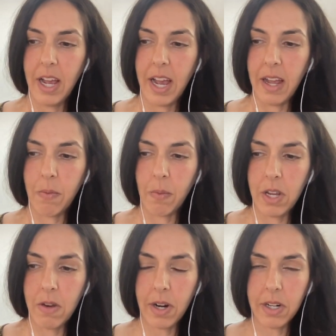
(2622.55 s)
And when
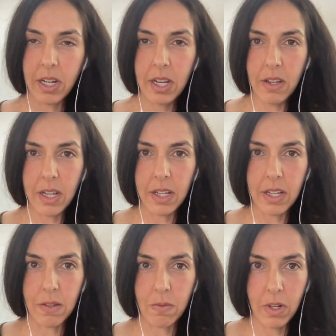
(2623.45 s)
you articulate
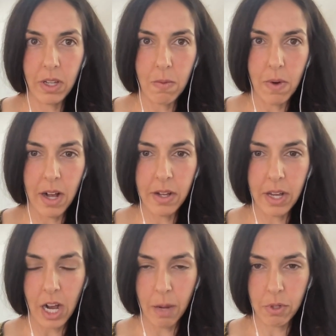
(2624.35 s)
this really well, it
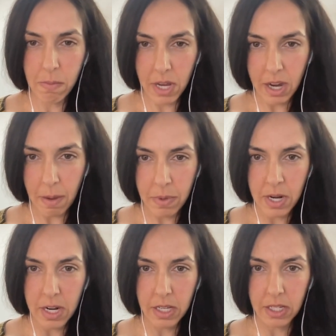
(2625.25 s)
helps you make
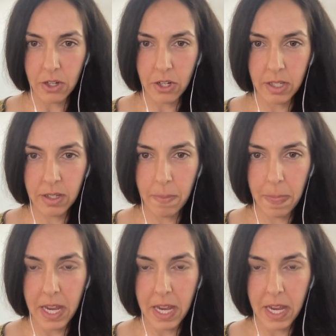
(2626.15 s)
company decisions.